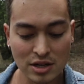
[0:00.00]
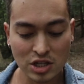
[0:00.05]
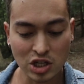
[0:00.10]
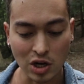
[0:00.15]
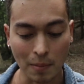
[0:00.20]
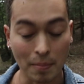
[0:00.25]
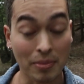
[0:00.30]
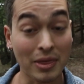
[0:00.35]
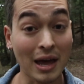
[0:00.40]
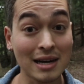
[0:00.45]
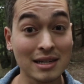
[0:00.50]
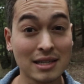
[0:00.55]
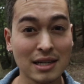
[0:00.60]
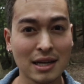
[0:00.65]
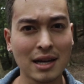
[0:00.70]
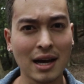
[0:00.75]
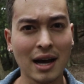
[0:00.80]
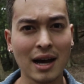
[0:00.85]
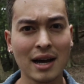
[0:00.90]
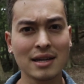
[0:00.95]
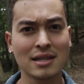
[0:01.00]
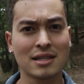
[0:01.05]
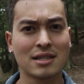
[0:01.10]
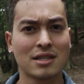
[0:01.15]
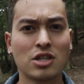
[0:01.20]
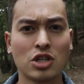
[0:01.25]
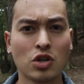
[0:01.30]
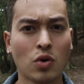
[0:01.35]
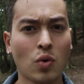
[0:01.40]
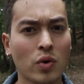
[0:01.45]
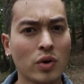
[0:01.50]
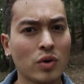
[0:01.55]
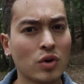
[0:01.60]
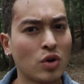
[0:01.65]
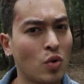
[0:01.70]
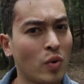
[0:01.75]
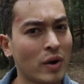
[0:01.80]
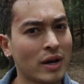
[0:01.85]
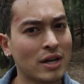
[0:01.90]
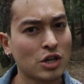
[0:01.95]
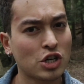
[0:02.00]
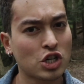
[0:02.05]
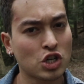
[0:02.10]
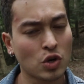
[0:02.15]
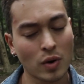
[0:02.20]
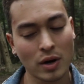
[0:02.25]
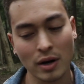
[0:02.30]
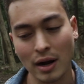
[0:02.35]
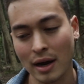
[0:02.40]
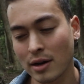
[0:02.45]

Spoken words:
So that is it, guys. Guys, tutorial quick and short.